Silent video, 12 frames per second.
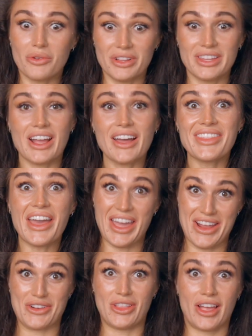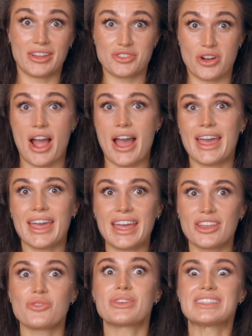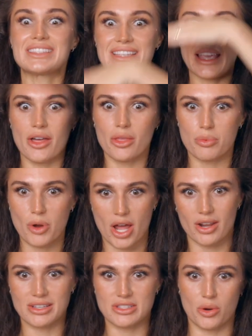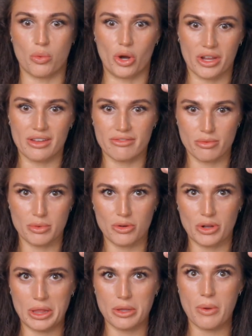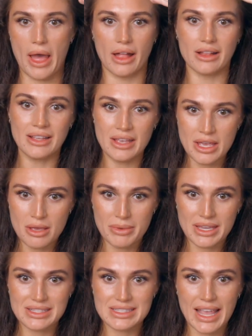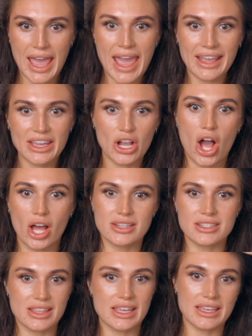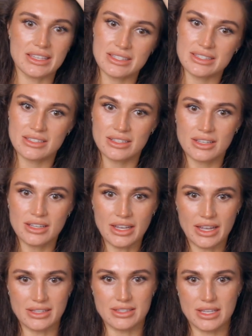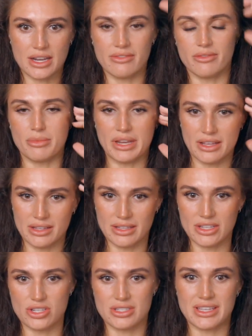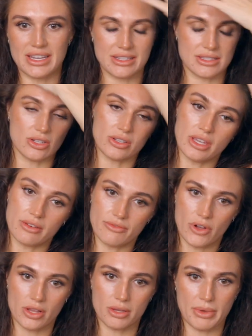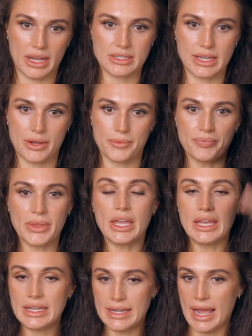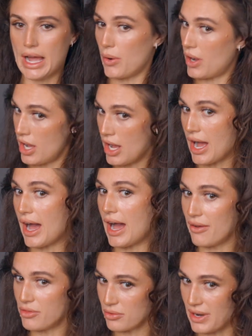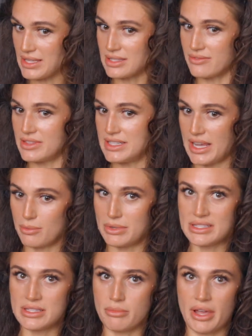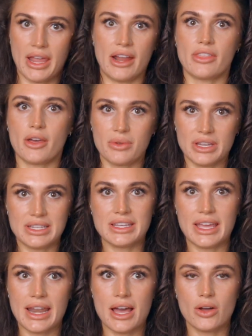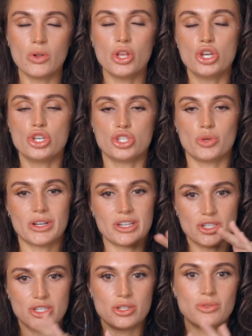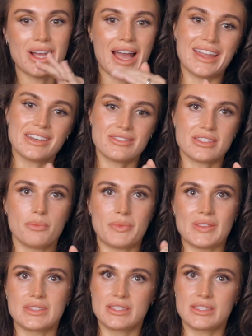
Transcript: really got that hairline dry, and you can see how the products are working for me really well because it's hanging on to this instead of immediately just getting silky and falling back down. Now, I have the rest of the dampness in my hair that we need to get out, so we're gonna do kind of something